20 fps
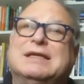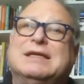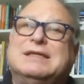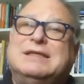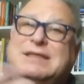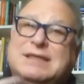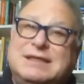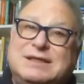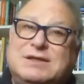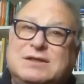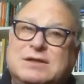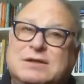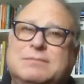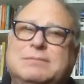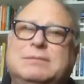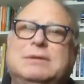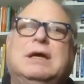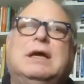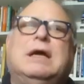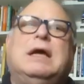a
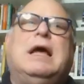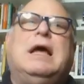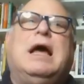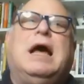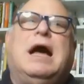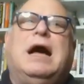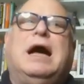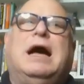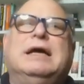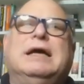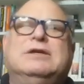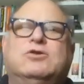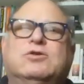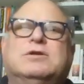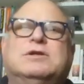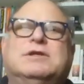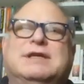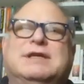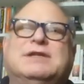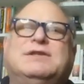system in
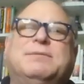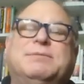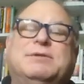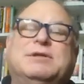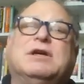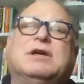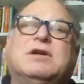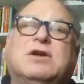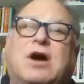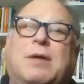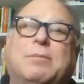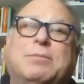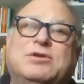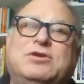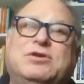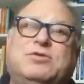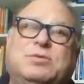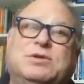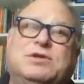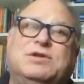order to get something
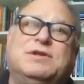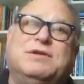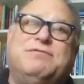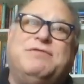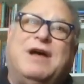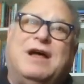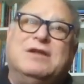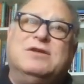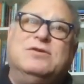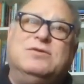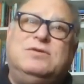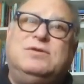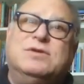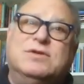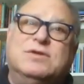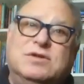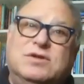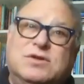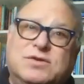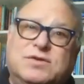accomplished, which is of value to
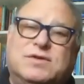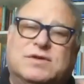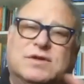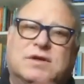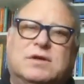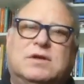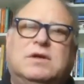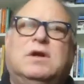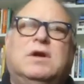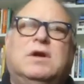the user.